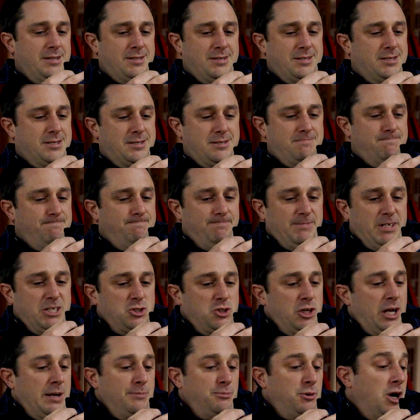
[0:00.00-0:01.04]
it's
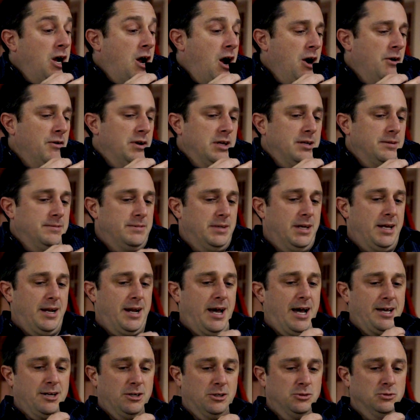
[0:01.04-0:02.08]
it's not a priority.
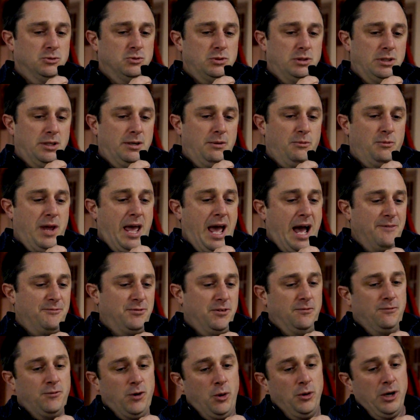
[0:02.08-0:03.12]
And I don't. We
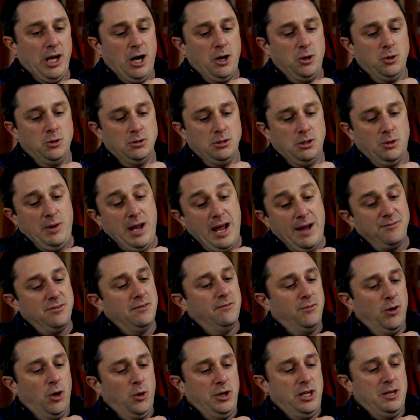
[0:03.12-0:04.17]
have to vote out. We have
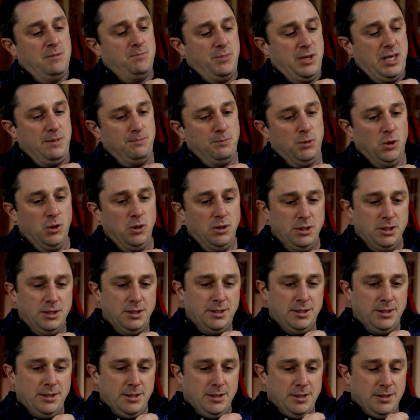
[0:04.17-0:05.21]
to vote in people
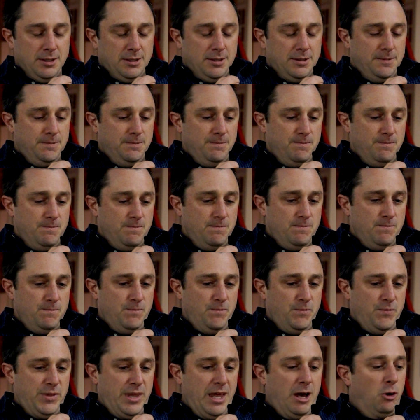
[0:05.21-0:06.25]

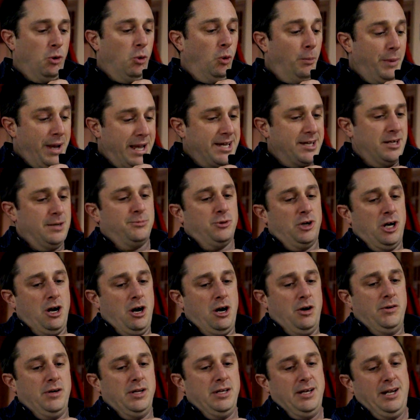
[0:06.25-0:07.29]
that will make it a
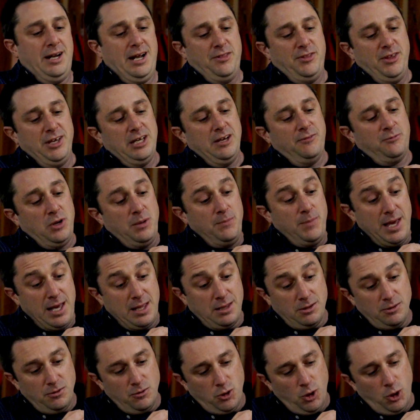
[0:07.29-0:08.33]
priority. And I think if we
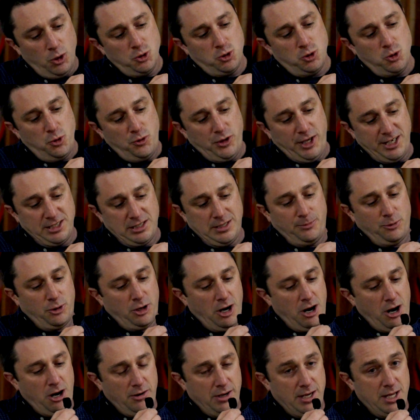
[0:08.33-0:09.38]
make those two things a
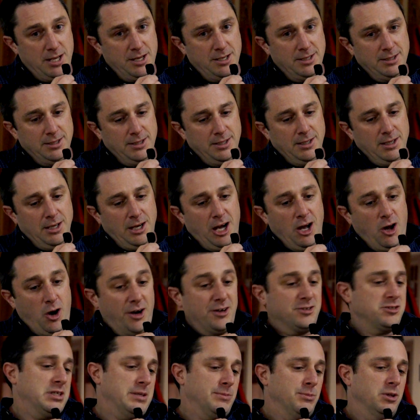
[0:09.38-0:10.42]
priority, I
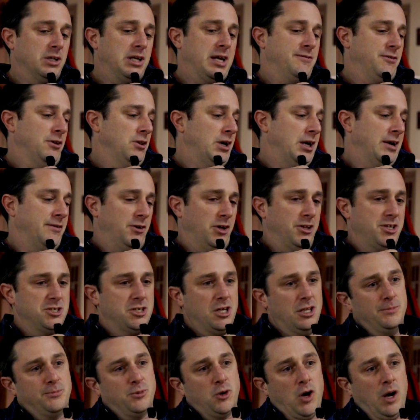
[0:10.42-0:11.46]
honestly believe a lot of all these
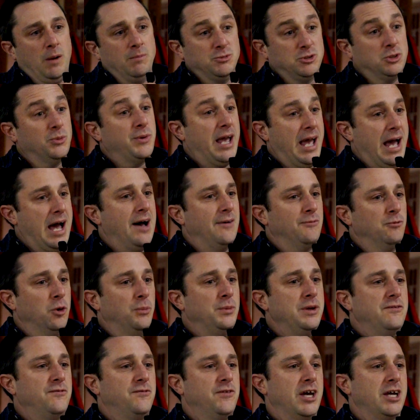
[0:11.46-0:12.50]
other problems that we have will
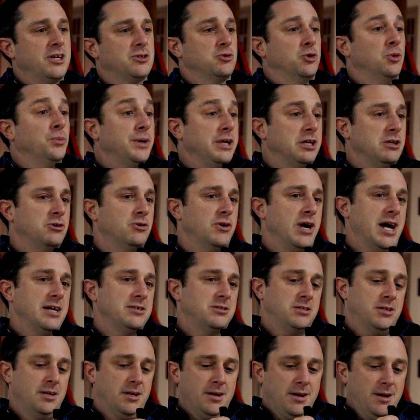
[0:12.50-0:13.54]
be fixed, will be
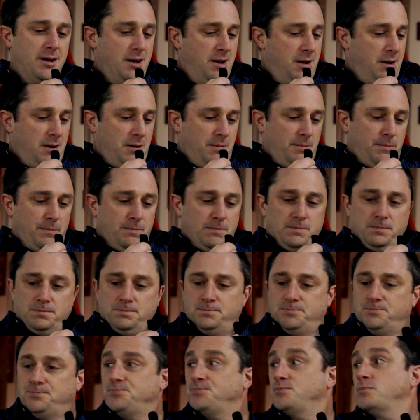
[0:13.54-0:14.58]
addressed. Well,
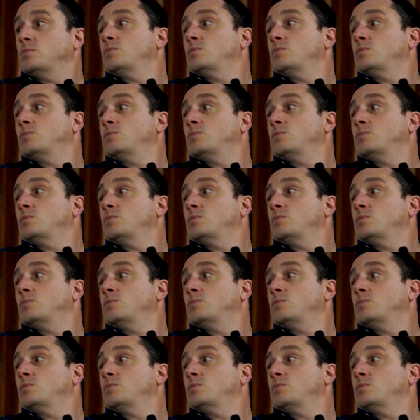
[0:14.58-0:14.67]
there must